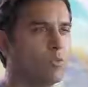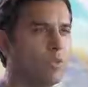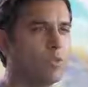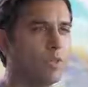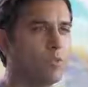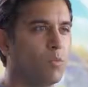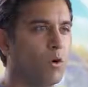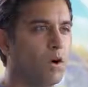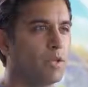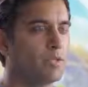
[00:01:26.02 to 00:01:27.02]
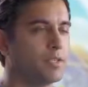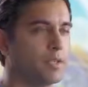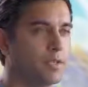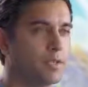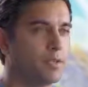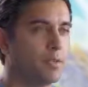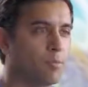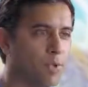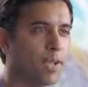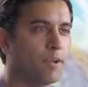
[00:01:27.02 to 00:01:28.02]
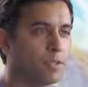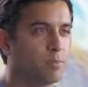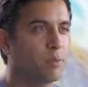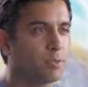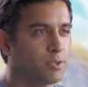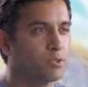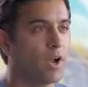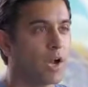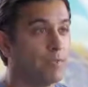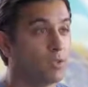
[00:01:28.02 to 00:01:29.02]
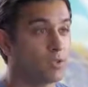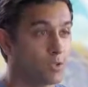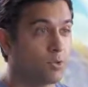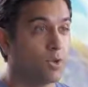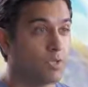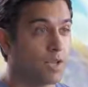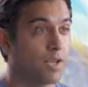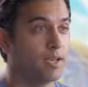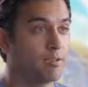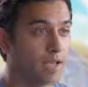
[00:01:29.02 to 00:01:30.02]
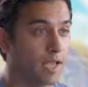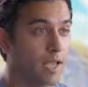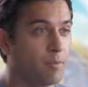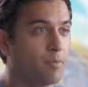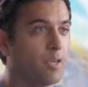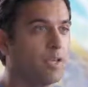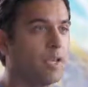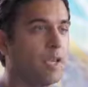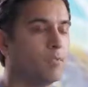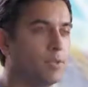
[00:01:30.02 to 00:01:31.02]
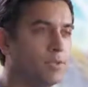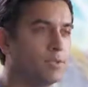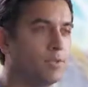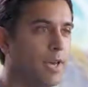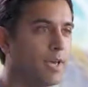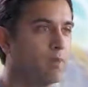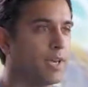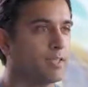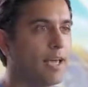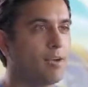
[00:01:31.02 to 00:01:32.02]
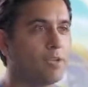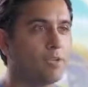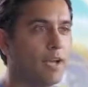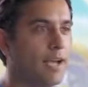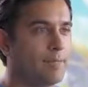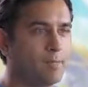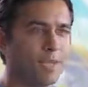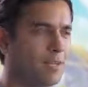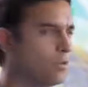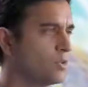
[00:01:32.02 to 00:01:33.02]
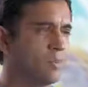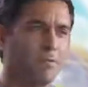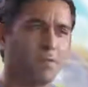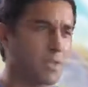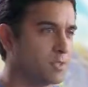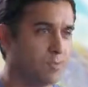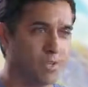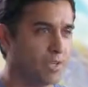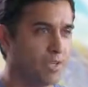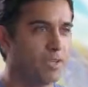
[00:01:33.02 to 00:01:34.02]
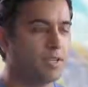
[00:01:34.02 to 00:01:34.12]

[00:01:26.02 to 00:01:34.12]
We really want the player to be able to drive the storyline of the game, and we do that by allowing you to have ultimate flexibility.